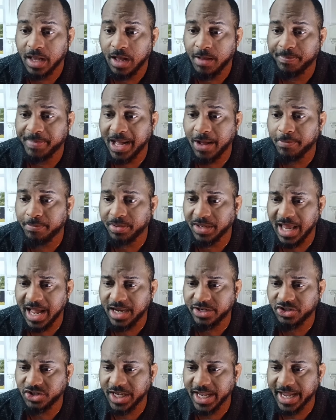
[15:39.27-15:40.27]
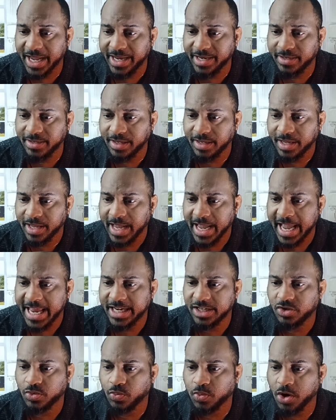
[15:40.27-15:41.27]
about blockchain,
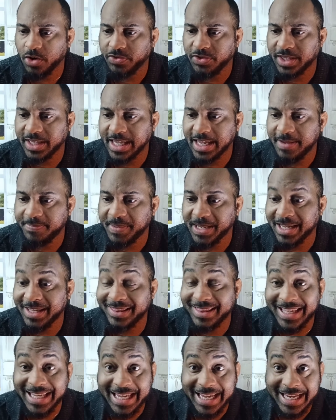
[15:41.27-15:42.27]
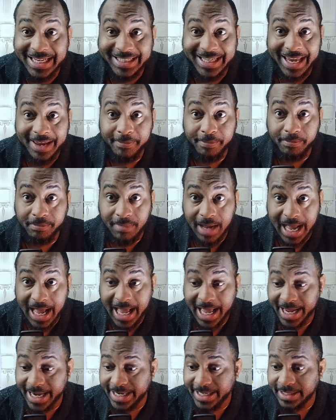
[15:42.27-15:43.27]
and it's worth keeping these in
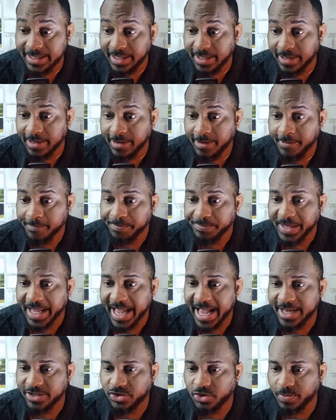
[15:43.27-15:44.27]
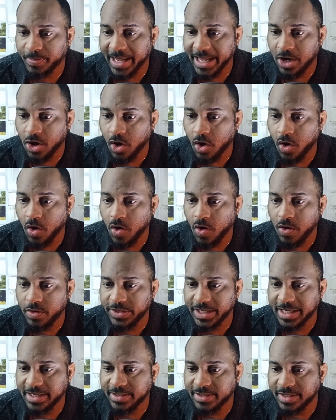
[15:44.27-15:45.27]
mind as you make all
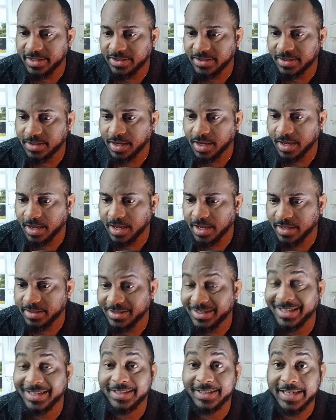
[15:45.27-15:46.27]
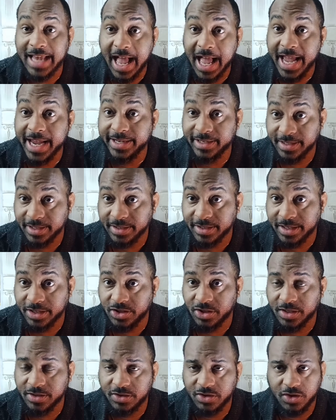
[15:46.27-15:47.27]
these design
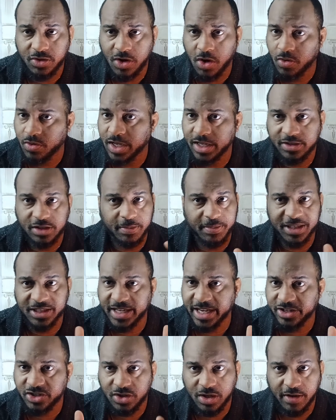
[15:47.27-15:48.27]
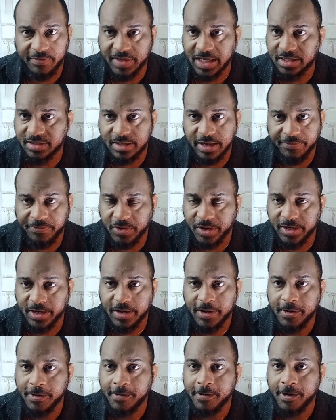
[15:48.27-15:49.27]
decisions, you know, customization of these different
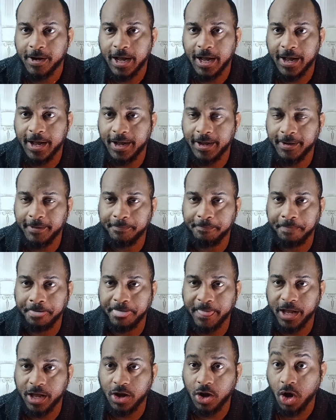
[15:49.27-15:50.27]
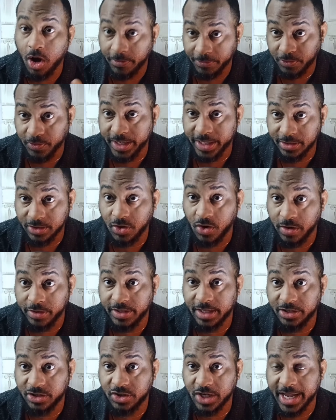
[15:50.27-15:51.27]
offerings on
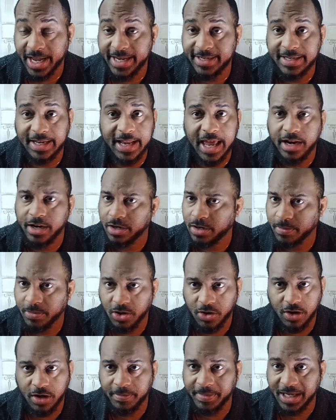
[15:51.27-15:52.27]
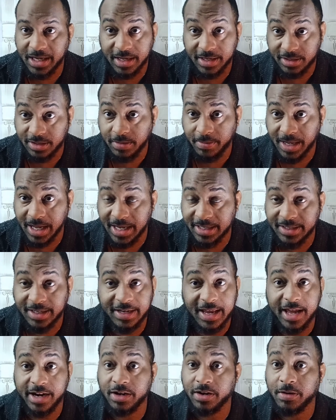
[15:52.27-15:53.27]
these chains. A lot of them are going to be customized. A
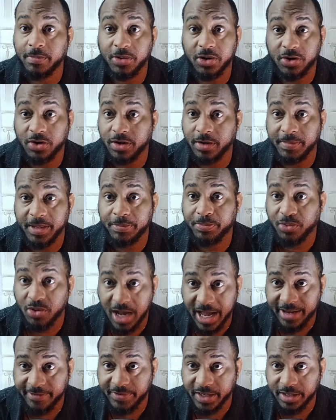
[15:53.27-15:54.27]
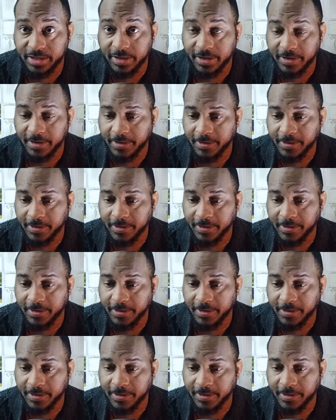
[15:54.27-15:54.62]
lot of them are going to be private,